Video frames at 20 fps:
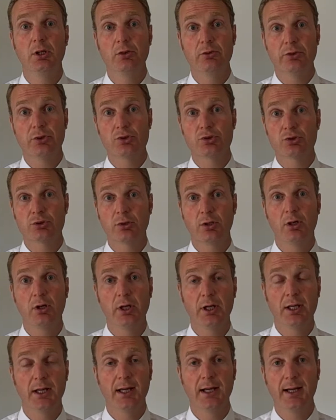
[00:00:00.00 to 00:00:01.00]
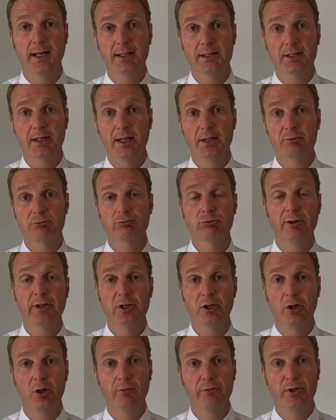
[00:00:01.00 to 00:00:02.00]
to try and get rid
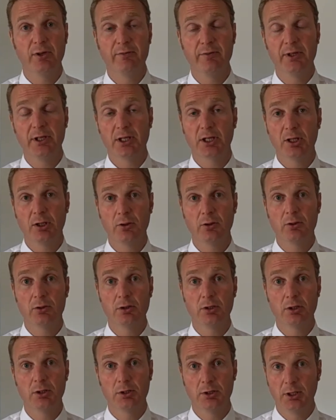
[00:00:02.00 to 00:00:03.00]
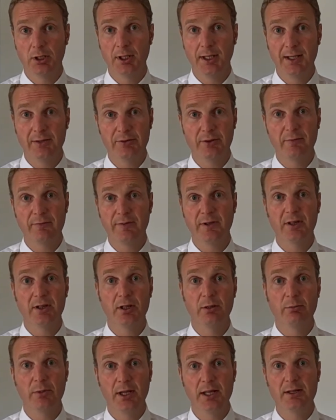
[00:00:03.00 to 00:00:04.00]
of the Vietcong and defeat
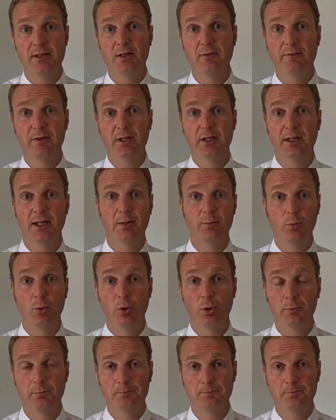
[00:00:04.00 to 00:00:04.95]
them in the Vietnam War.